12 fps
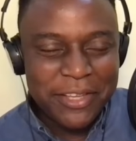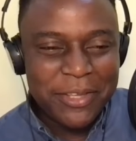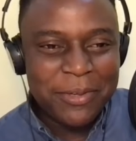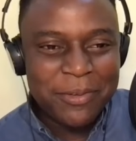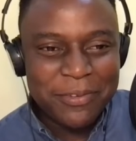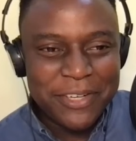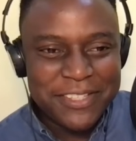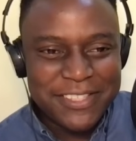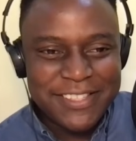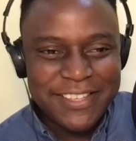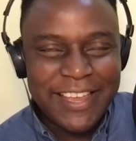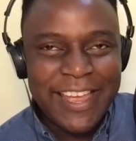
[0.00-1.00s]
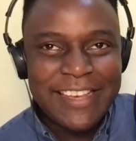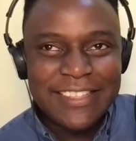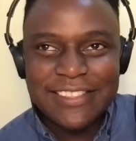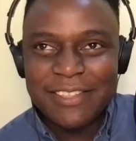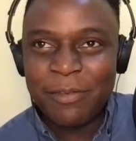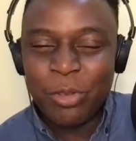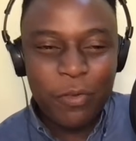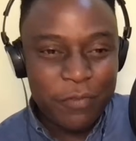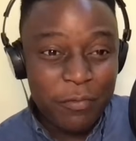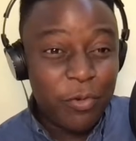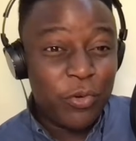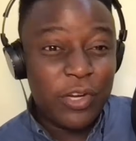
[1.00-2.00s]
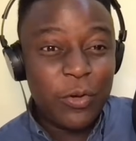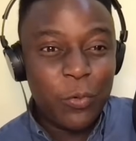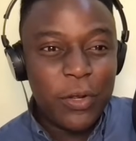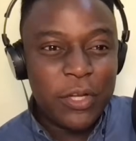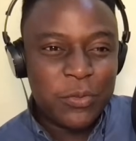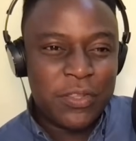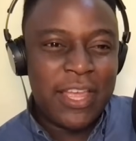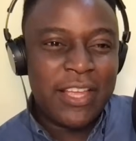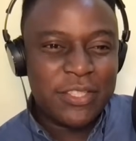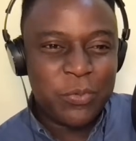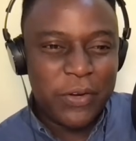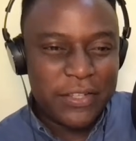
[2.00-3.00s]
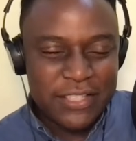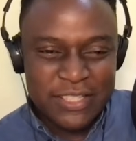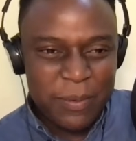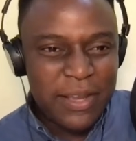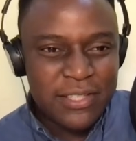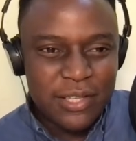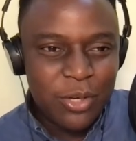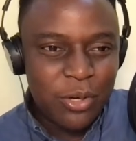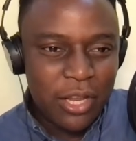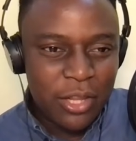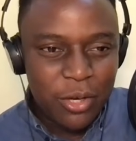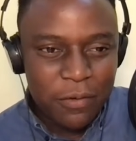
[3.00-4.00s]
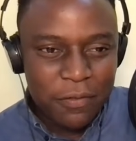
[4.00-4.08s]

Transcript: in university, and even though I've never really worked with X-rays, I spent a lot